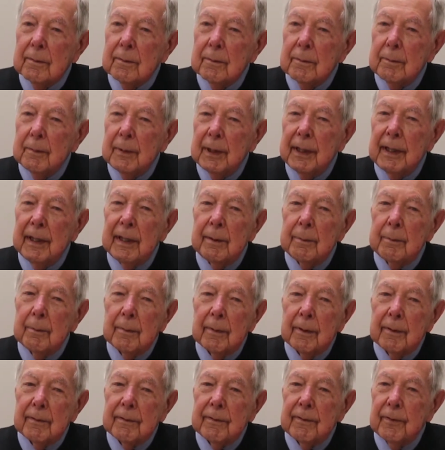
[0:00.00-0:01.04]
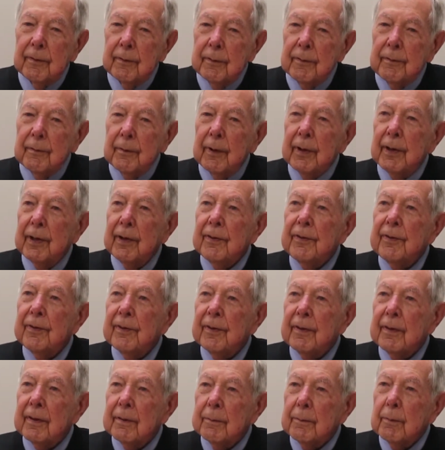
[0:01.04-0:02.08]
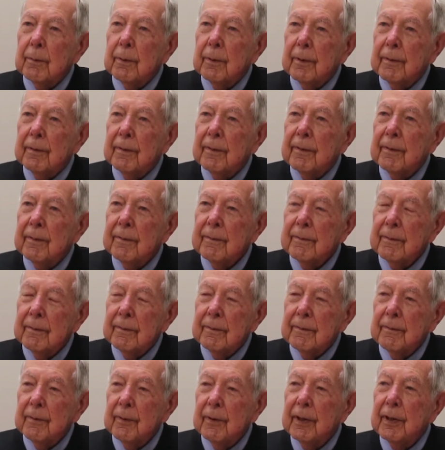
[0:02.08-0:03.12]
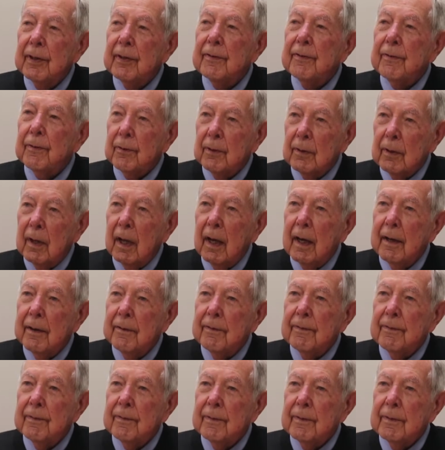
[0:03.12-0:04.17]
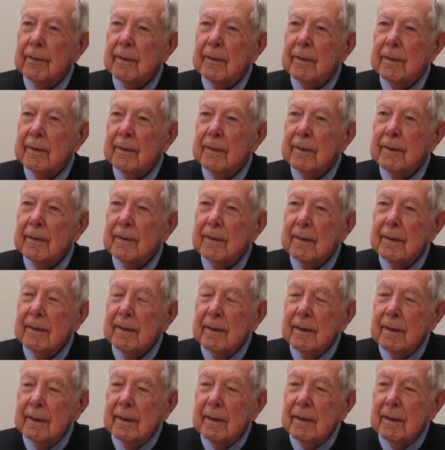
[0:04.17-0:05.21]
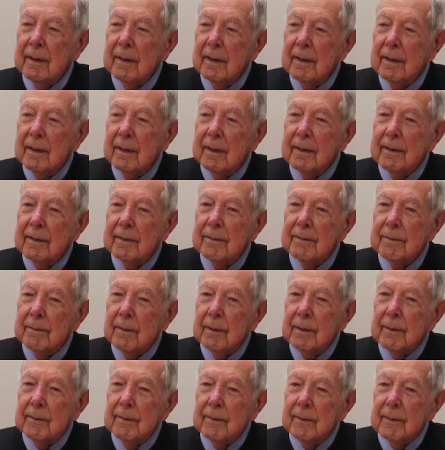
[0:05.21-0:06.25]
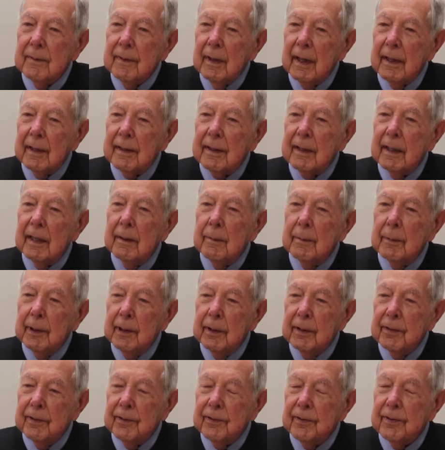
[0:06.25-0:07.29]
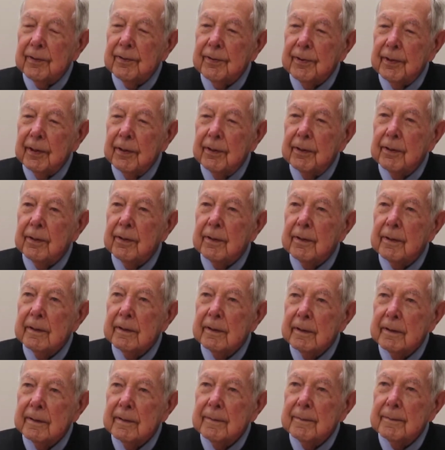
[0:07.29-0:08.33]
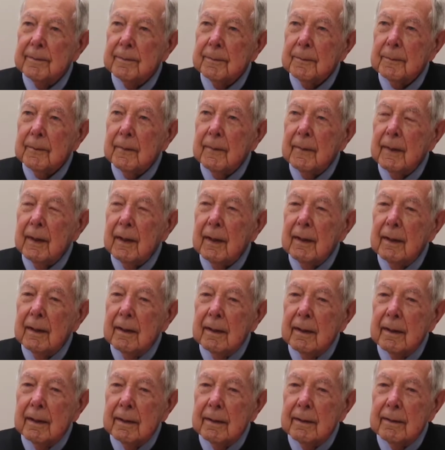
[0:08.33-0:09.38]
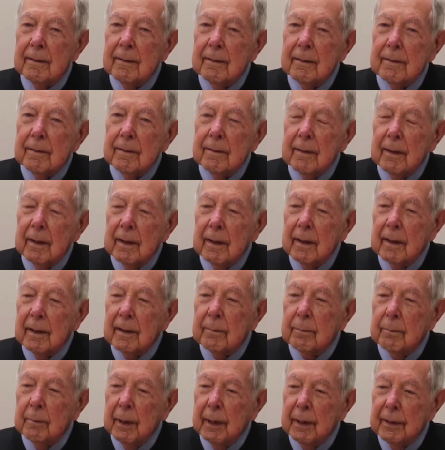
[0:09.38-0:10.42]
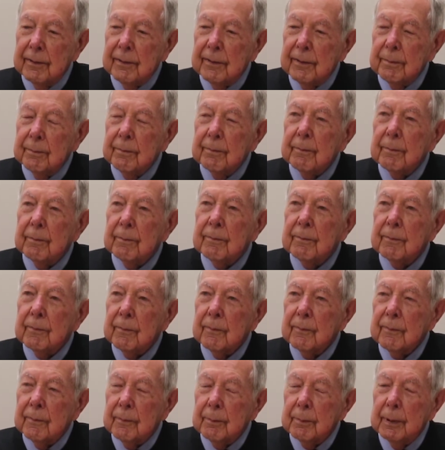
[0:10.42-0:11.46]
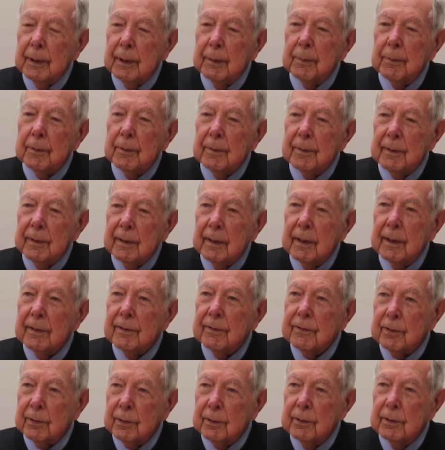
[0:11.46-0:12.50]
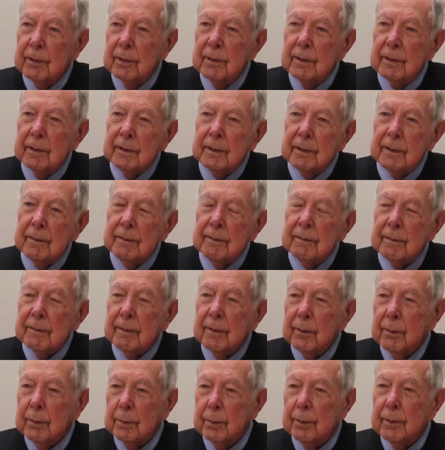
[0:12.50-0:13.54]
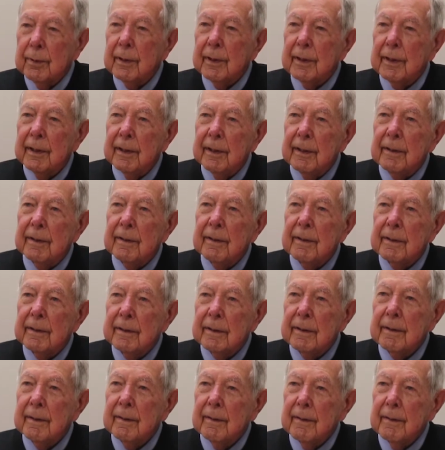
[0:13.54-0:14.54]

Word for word: meeting my fr friends that were friends for life. Uh, I came here as a senior, mm -hmm. and I met some people at school and through the year, and